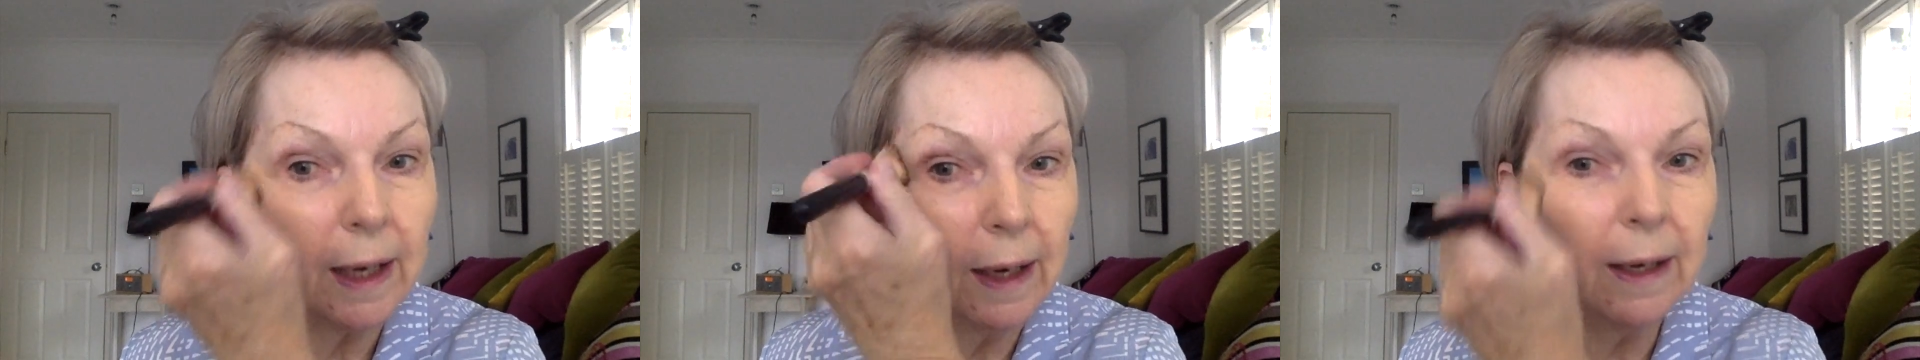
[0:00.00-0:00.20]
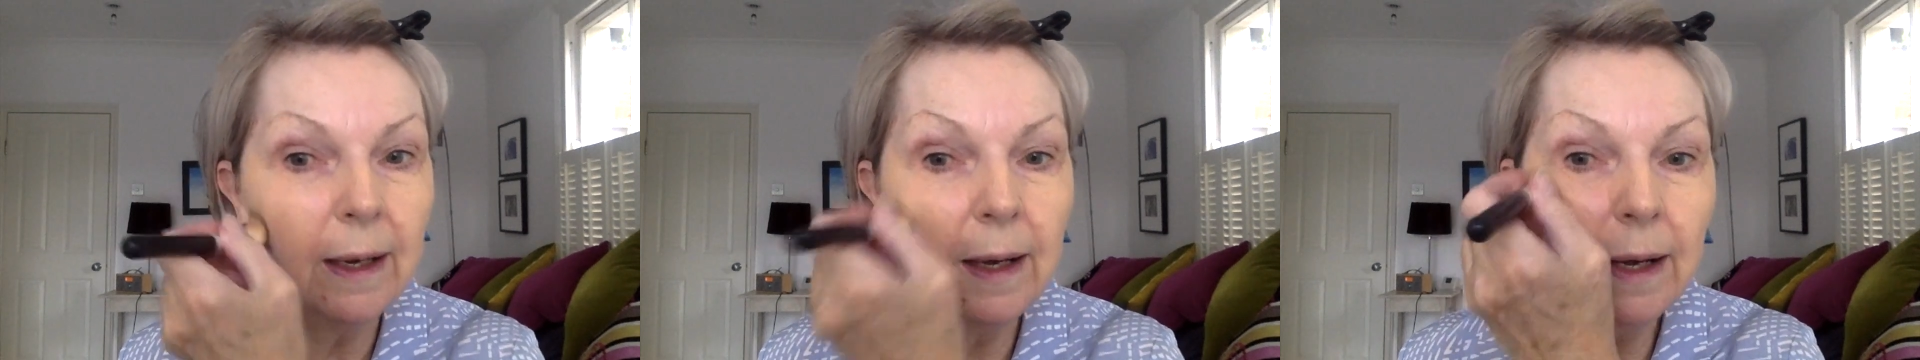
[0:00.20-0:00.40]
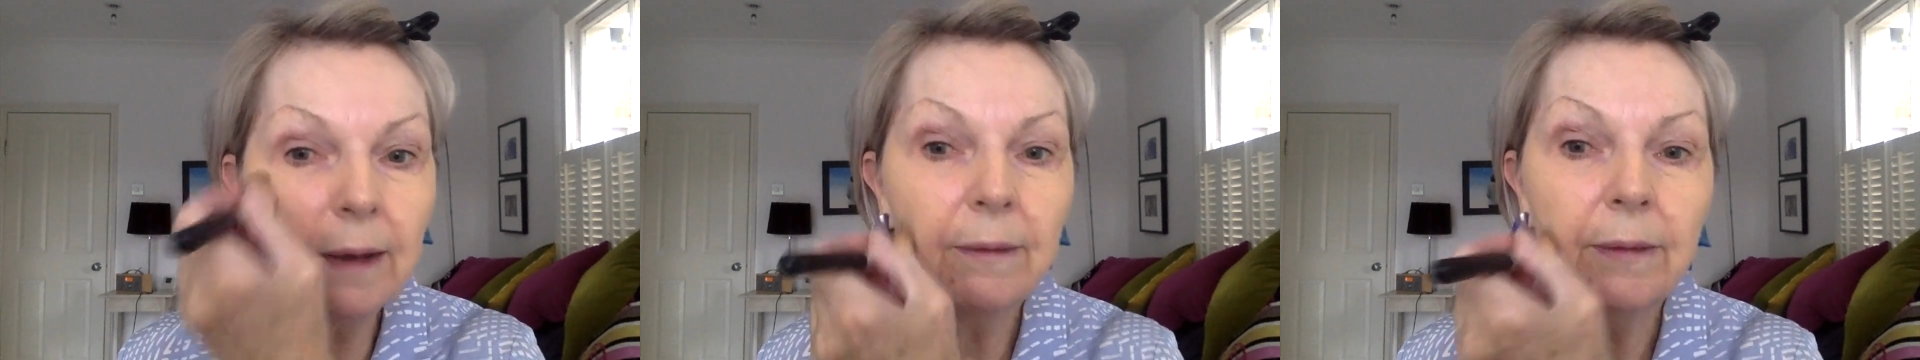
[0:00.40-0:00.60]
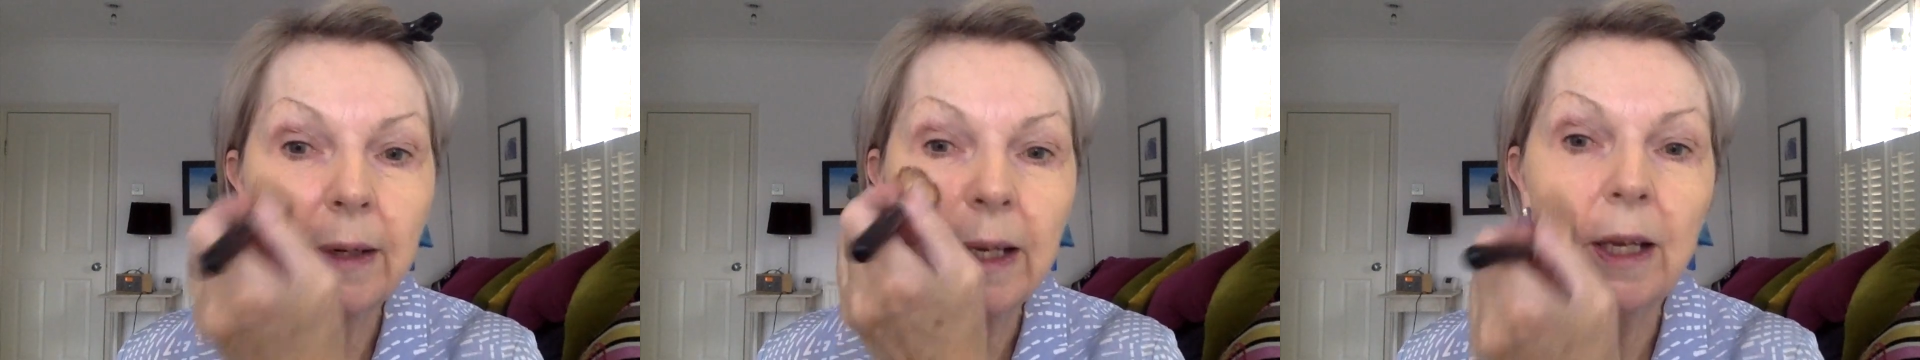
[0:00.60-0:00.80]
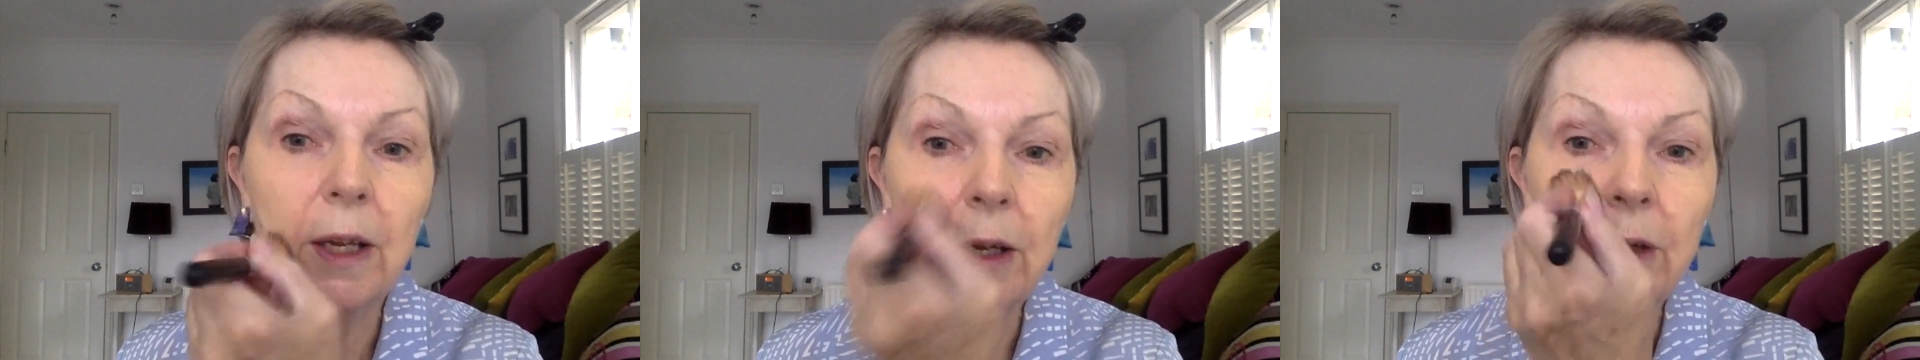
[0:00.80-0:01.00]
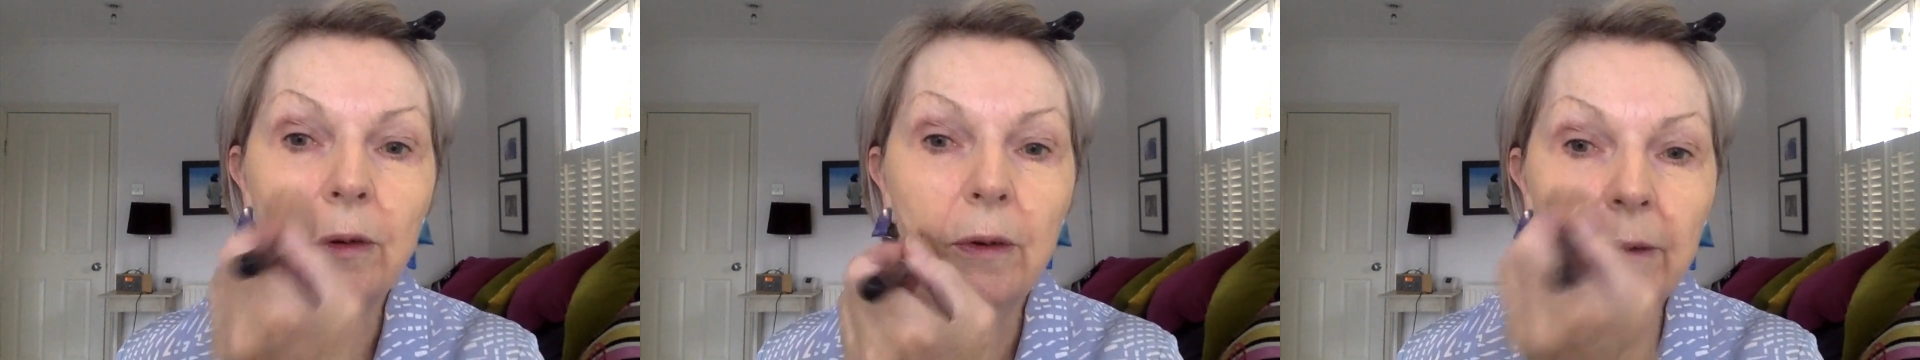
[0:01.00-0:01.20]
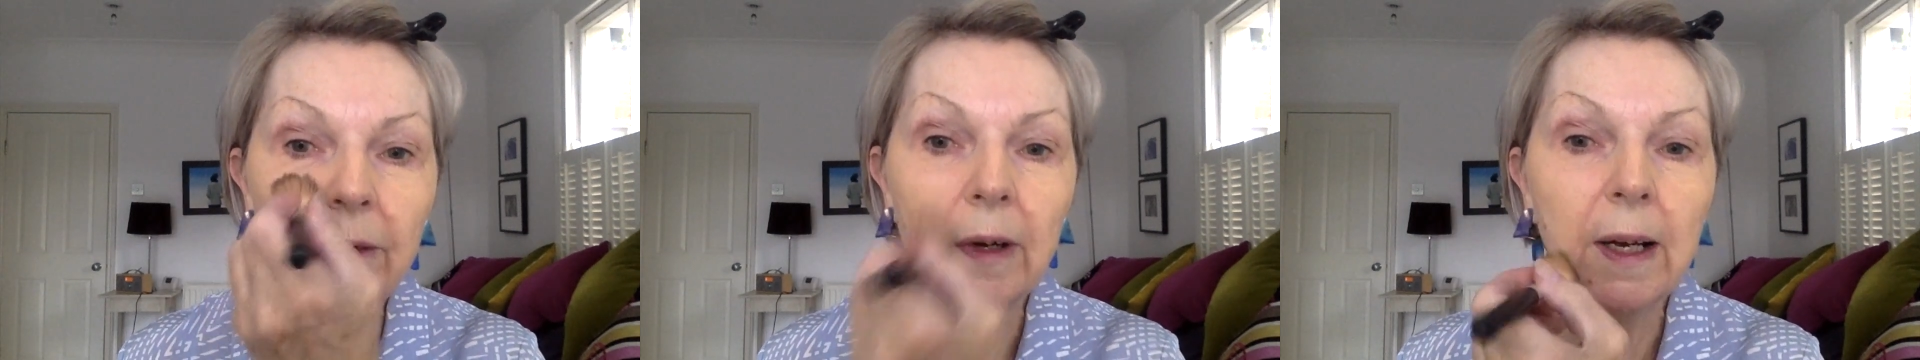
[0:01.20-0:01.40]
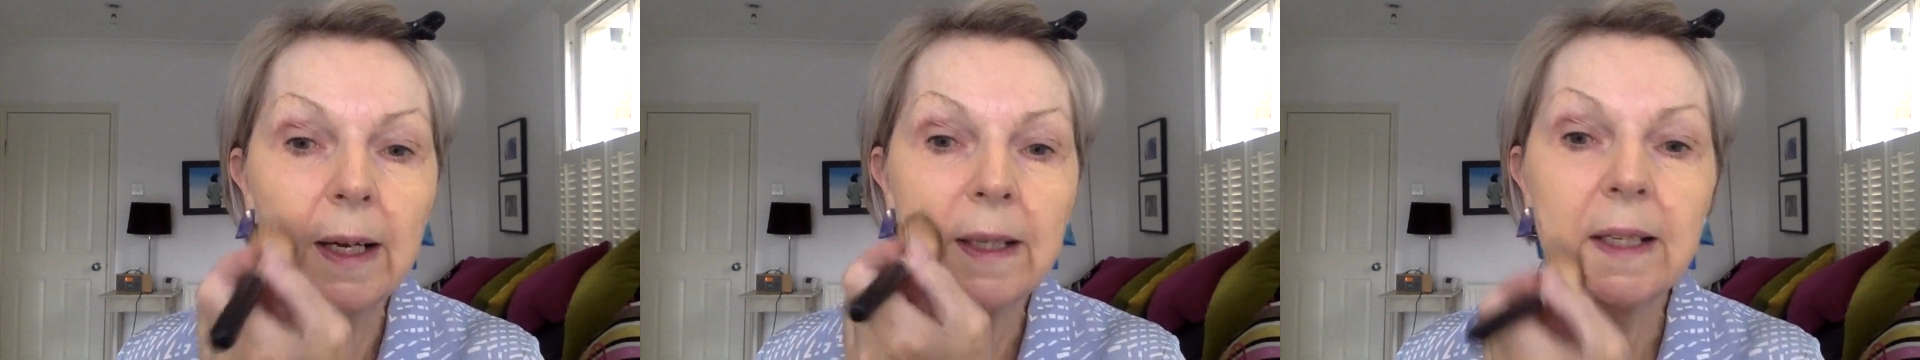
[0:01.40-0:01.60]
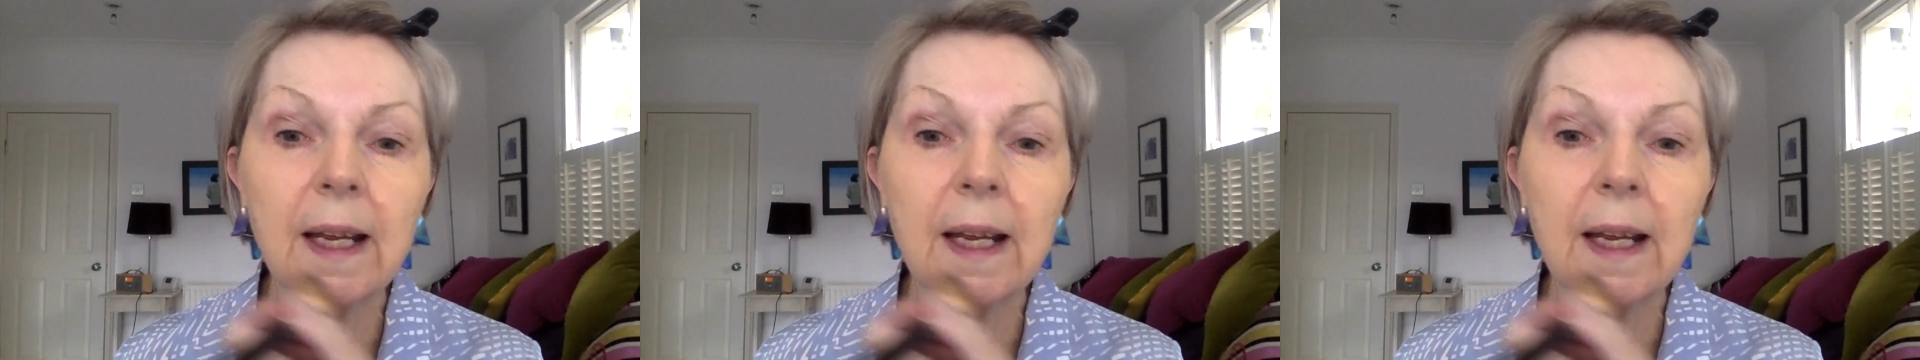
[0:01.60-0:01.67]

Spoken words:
a lovely unified